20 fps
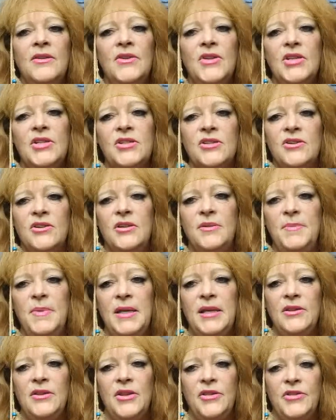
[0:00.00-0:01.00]
that's going to
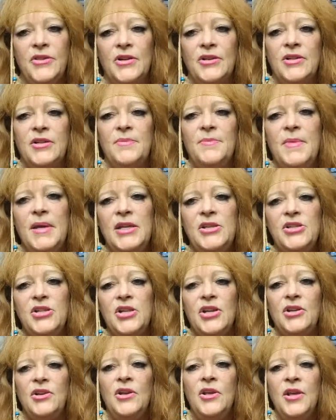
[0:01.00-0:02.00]
be in the third
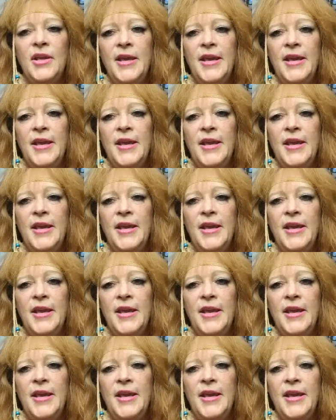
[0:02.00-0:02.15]
dimension